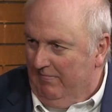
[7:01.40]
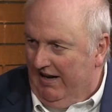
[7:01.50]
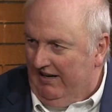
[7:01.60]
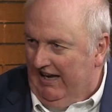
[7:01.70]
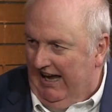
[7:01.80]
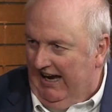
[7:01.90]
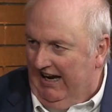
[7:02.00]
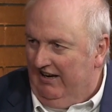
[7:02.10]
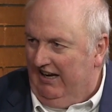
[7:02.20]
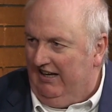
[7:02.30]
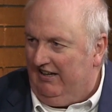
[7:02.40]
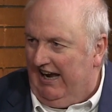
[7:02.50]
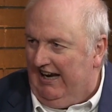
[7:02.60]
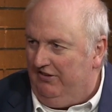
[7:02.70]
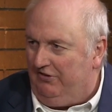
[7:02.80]
Medicaid in
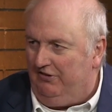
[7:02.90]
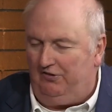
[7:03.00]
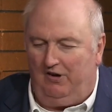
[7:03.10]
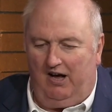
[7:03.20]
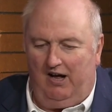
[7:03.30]
Kansas,